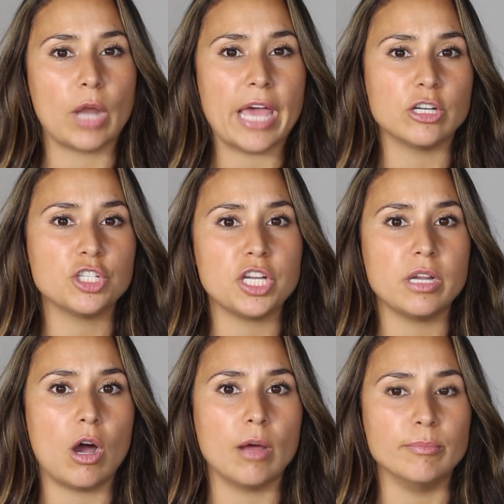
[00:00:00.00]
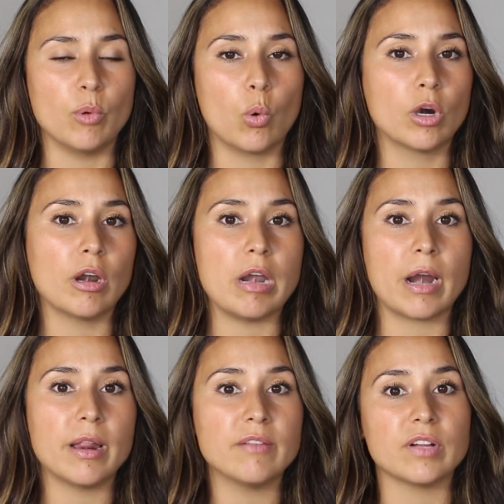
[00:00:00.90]
energy on board or
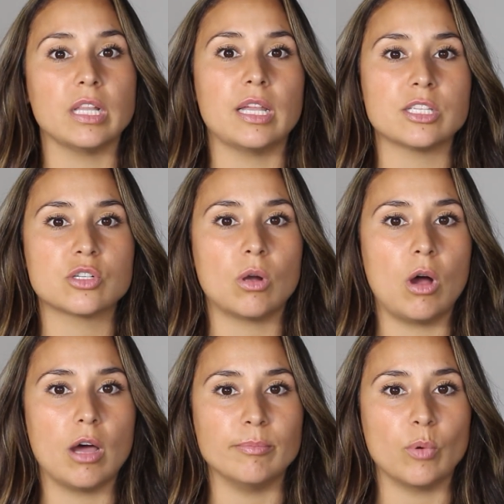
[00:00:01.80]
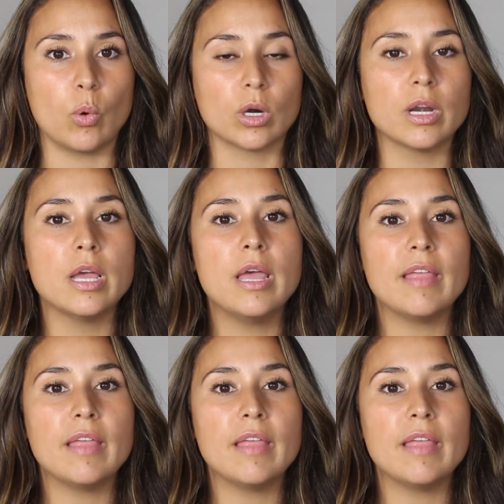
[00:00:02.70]
not enough cholesterol on board,